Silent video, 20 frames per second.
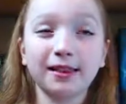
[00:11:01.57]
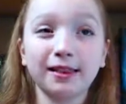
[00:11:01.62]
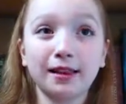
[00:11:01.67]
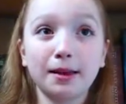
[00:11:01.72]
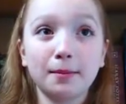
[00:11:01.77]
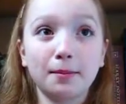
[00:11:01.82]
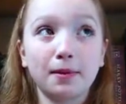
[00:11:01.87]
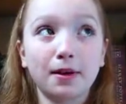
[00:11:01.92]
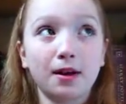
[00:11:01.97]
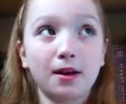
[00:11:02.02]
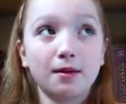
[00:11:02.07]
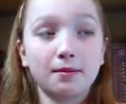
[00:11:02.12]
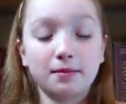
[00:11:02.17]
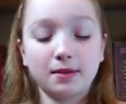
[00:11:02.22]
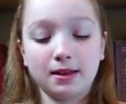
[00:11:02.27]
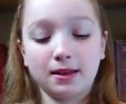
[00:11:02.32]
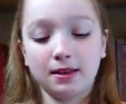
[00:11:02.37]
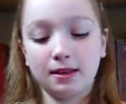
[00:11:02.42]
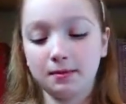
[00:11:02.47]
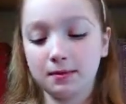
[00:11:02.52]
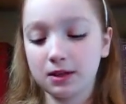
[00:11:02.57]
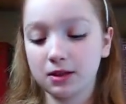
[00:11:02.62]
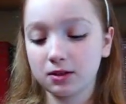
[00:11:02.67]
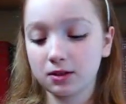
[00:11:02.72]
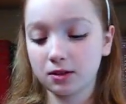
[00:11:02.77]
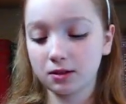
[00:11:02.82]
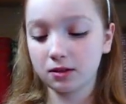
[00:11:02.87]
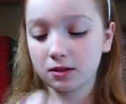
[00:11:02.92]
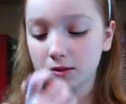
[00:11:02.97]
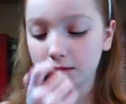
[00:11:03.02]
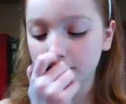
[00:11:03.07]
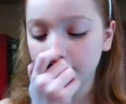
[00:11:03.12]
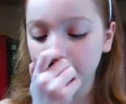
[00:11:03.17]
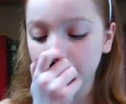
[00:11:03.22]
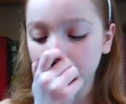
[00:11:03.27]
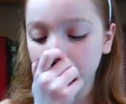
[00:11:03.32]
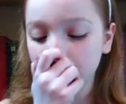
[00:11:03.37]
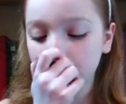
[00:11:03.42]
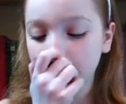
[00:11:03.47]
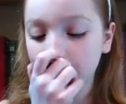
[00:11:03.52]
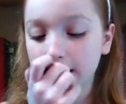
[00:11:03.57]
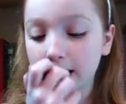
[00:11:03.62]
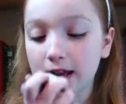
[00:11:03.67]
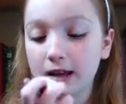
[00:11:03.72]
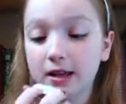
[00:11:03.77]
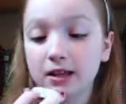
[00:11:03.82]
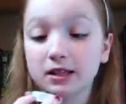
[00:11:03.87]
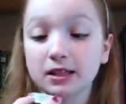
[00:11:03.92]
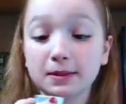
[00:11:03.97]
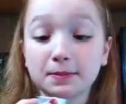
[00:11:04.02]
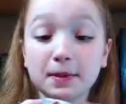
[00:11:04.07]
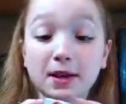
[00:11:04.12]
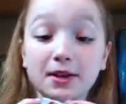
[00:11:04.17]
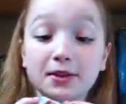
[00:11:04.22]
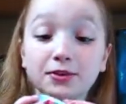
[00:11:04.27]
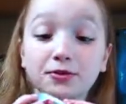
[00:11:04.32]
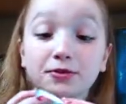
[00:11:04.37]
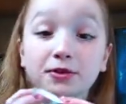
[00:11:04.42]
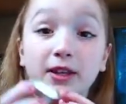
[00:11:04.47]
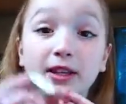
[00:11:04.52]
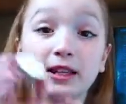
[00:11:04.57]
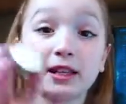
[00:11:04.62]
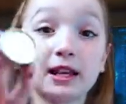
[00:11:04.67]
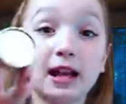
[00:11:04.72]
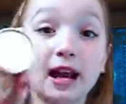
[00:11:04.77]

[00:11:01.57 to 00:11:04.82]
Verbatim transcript: lip balm. Let me show you. And it smells really